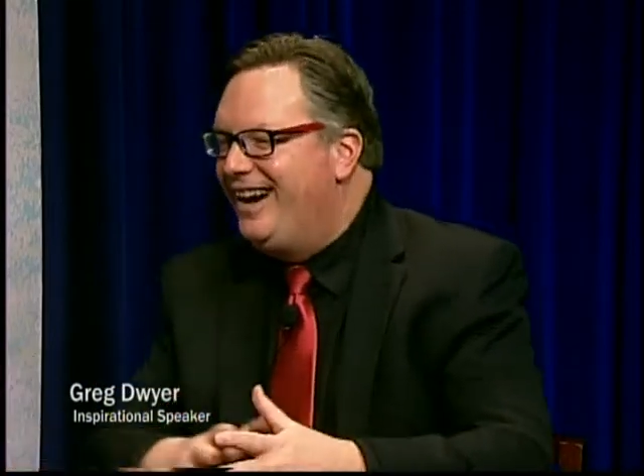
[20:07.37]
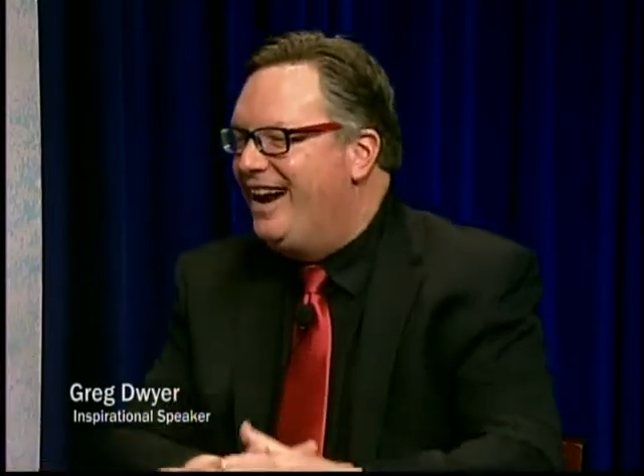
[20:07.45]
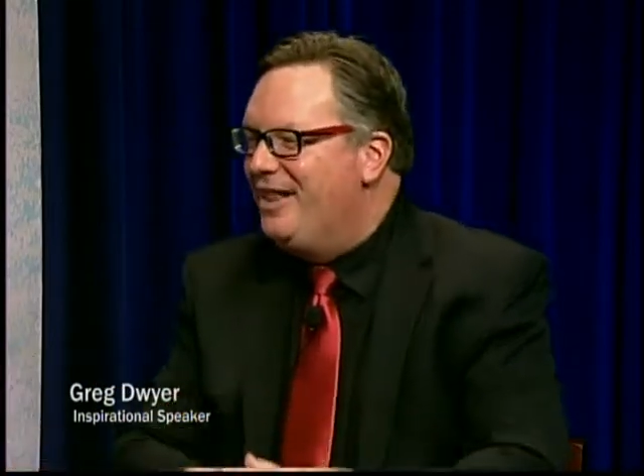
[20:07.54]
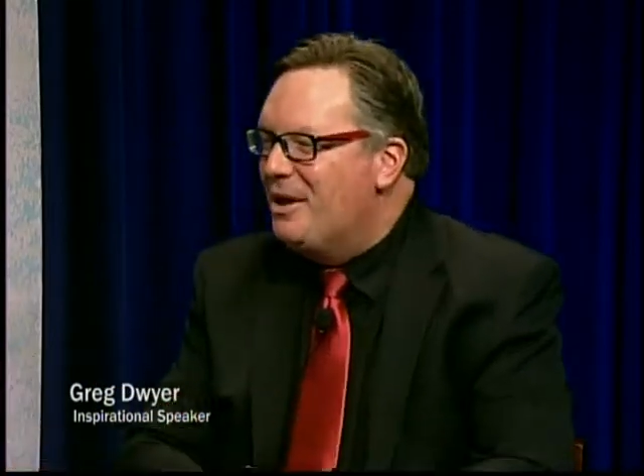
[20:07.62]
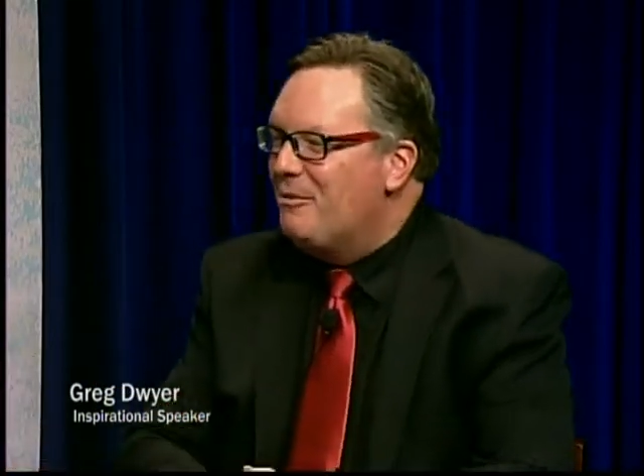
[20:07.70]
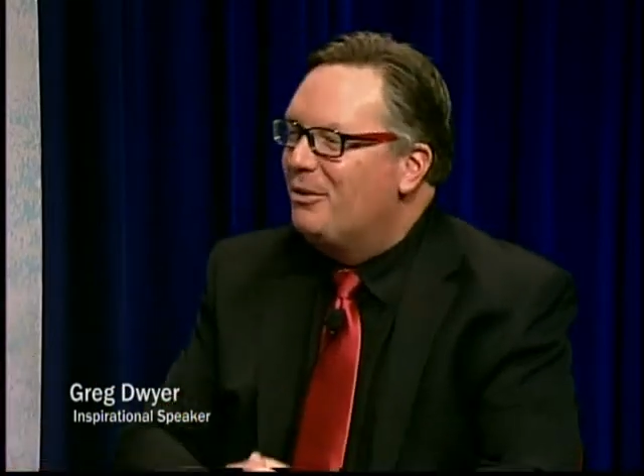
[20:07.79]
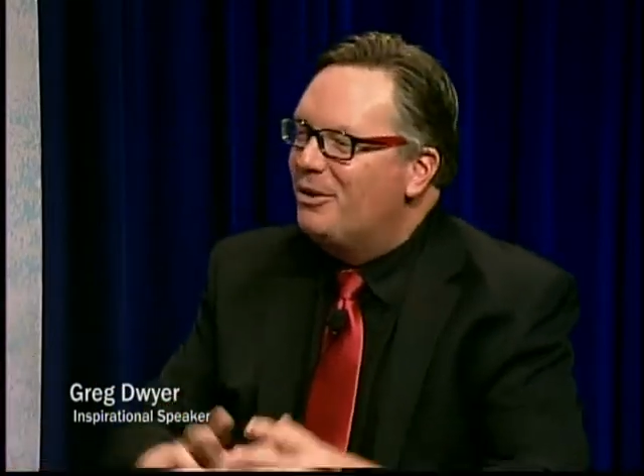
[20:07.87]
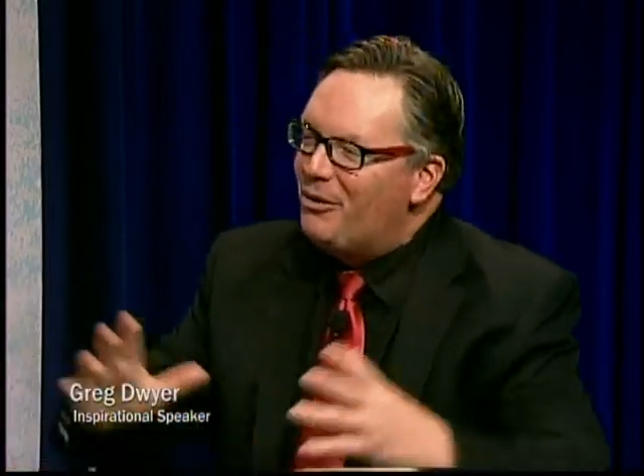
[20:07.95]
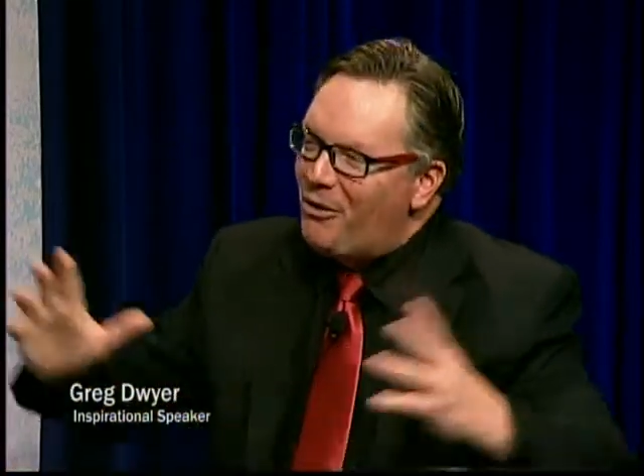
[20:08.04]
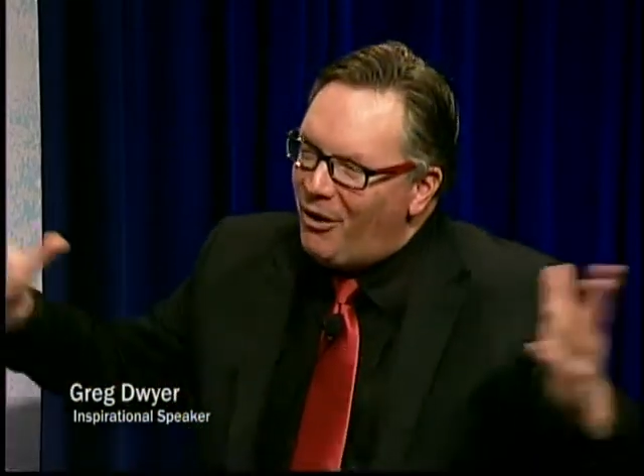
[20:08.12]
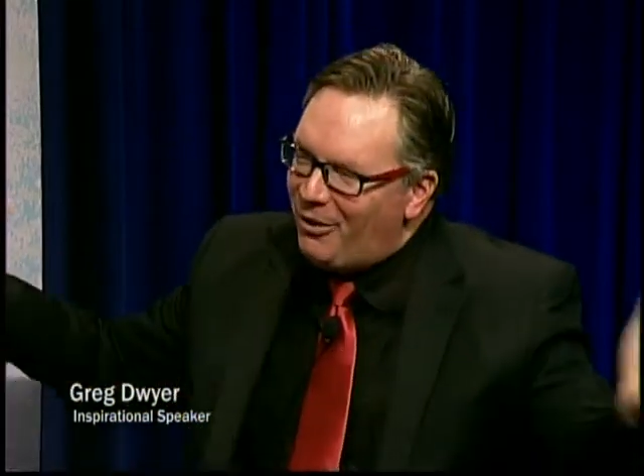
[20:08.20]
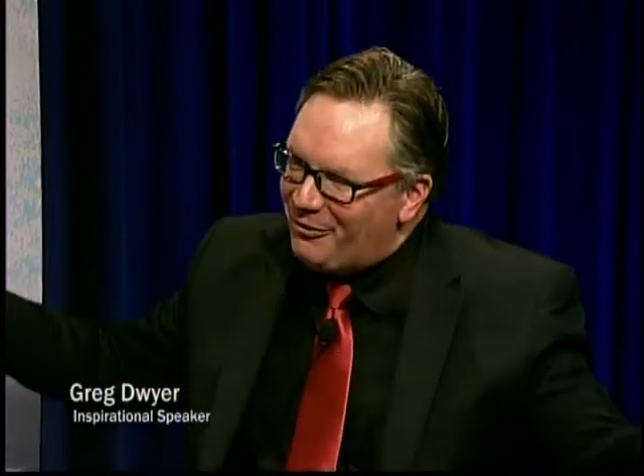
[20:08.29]
and then we'll
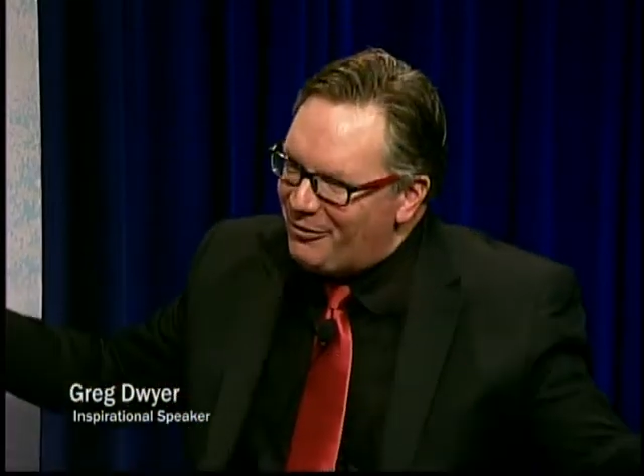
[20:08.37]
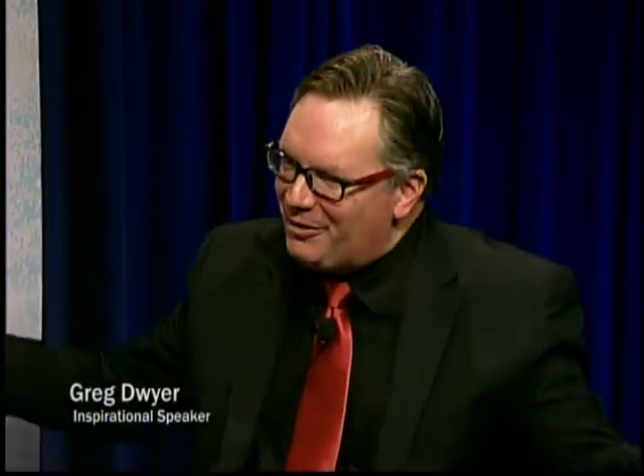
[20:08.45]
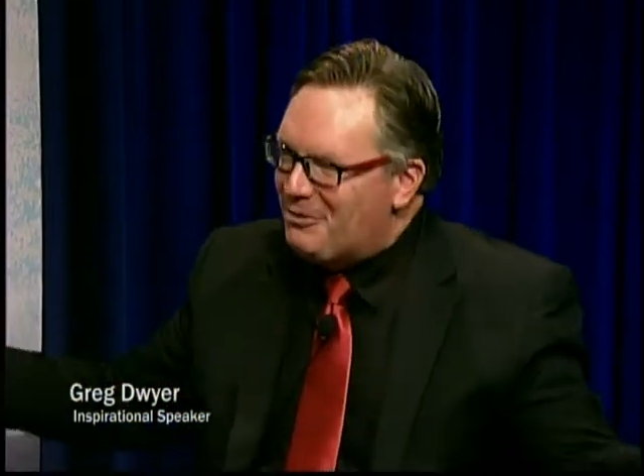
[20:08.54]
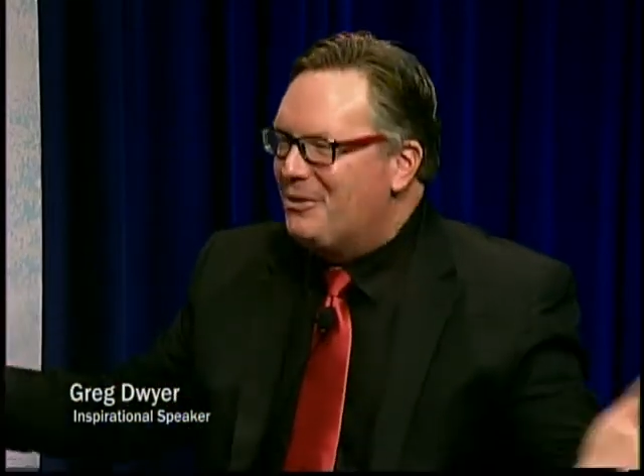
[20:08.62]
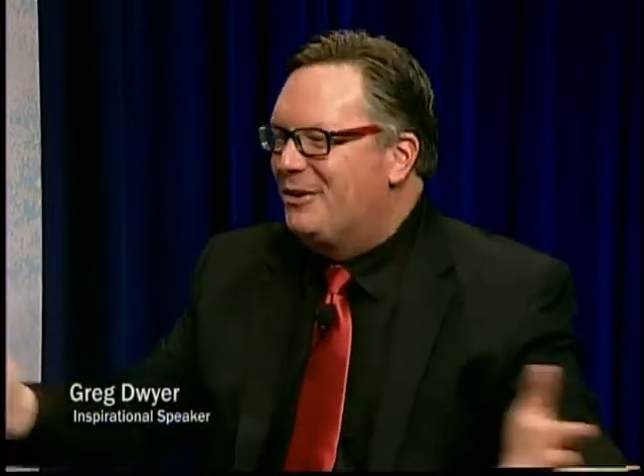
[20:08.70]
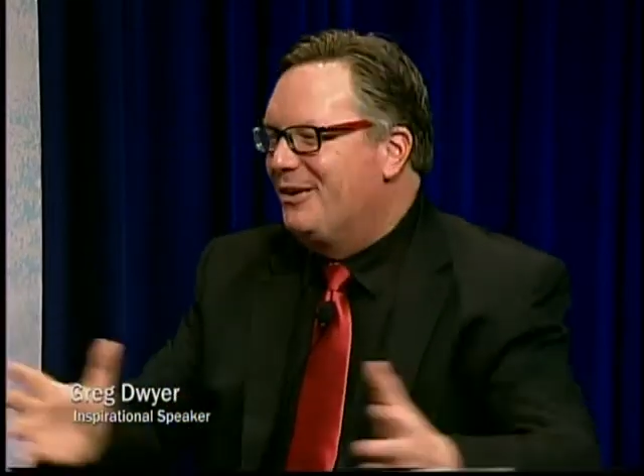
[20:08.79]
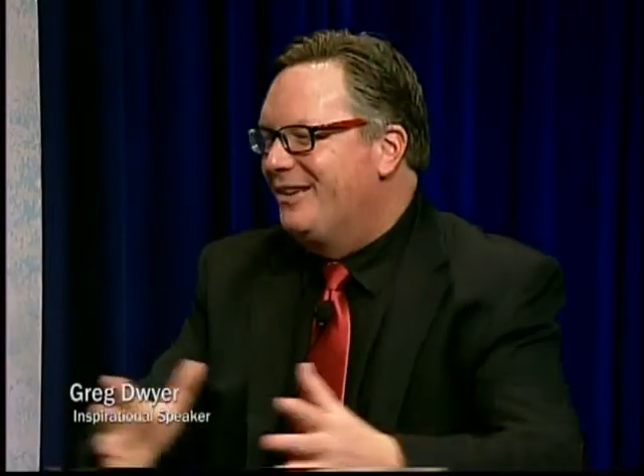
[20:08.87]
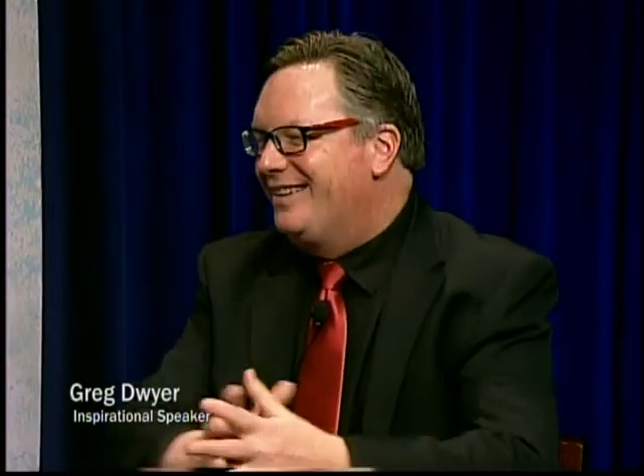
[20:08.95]
go all over the world.